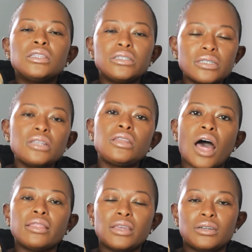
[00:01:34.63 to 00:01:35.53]
There's a
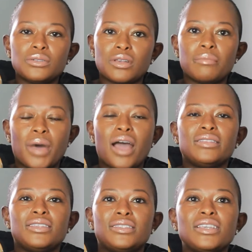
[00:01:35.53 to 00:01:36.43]
lot that goes on
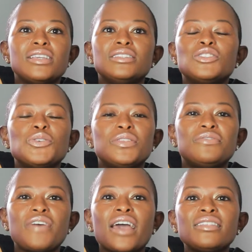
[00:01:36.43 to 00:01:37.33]
behind the scenes. So the
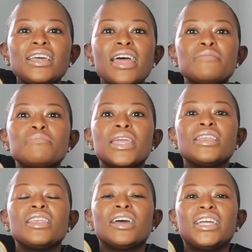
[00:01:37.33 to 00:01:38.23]
fact that I
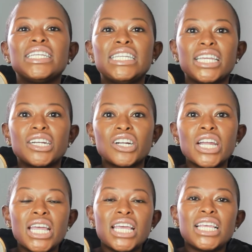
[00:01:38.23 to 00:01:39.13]
made it a year
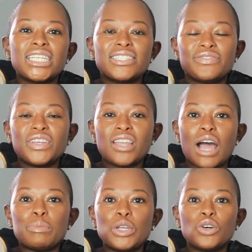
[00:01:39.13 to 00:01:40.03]
is
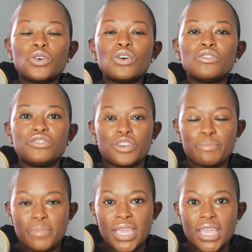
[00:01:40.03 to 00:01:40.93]
phenomenal for
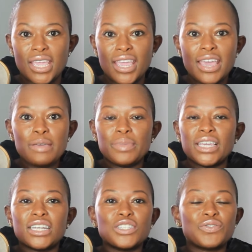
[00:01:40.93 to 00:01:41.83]
me,
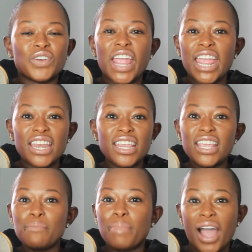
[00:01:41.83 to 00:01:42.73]
because for
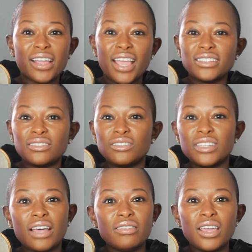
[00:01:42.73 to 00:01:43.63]
any
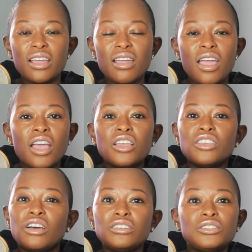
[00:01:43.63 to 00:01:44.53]
podcasters out there,
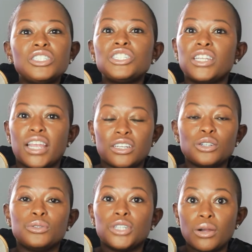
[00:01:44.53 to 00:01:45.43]
y'all know this shit ain't
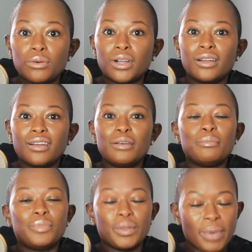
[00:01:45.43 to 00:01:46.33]
no joke.
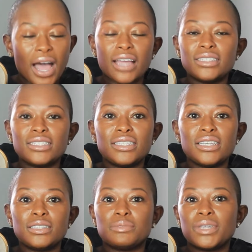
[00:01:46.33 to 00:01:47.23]
The behind the
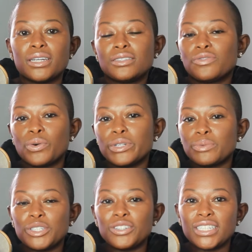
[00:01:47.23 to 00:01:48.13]
scenes, because of course,
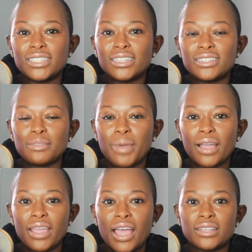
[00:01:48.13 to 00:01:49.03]
when you're listening to the
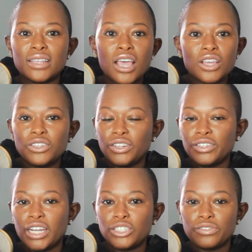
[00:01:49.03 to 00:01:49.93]
podcast, you
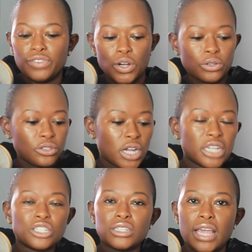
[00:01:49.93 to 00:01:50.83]
got your phone, you
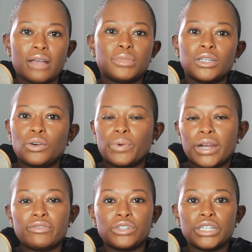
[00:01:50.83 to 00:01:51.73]
got your tablet or
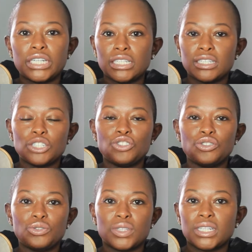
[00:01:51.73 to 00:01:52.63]
whatever it is that you
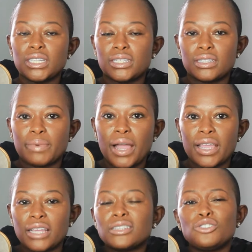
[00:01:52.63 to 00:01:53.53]
use to listen to the
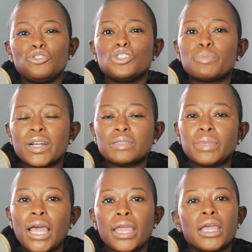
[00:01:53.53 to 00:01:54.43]
podcast, and you just press
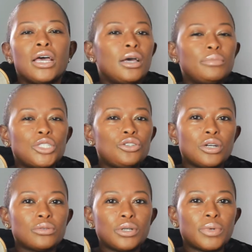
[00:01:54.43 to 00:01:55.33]
play, but you
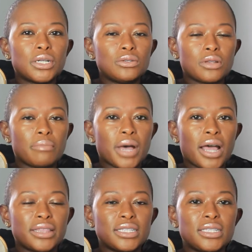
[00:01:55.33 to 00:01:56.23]
don't know what goes on
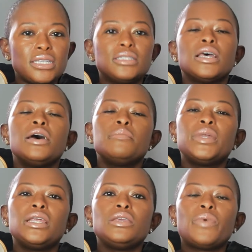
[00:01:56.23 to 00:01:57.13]
behind the scenes.
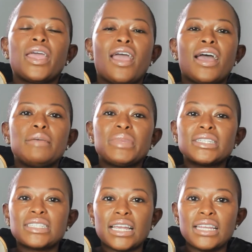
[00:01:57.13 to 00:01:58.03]
But anyway, I am
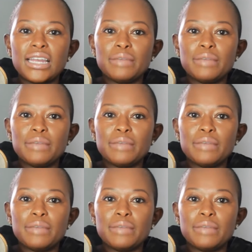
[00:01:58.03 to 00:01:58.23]
excited.